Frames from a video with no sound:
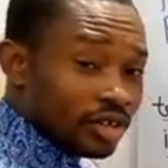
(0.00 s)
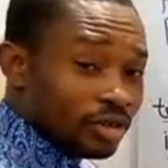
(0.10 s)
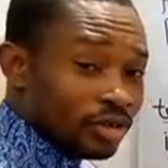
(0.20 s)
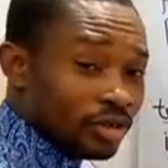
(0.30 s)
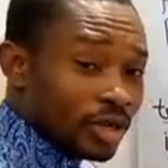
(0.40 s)

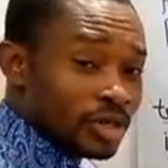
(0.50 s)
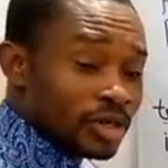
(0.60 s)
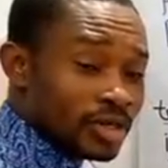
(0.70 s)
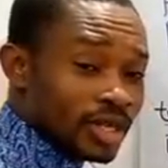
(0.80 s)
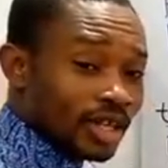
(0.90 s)
you are
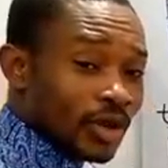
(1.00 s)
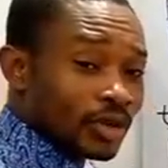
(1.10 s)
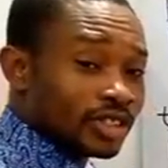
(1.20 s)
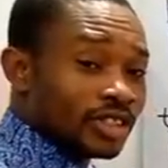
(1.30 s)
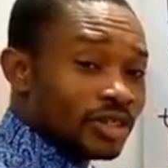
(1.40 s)
using
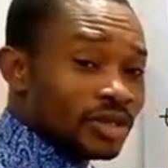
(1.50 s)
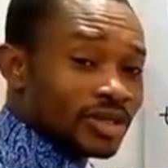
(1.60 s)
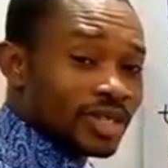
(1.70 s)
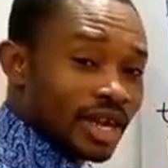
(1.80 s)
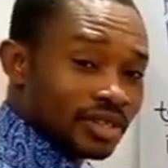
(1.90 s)

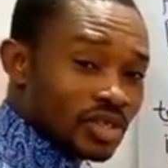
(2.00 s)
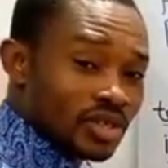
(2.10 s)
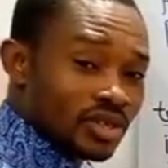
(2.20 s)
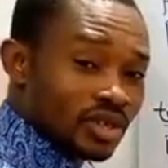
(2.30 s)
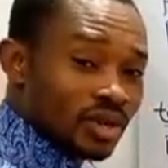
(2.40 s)
continuous
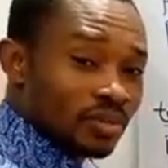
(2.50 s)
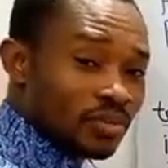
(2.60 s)
tense,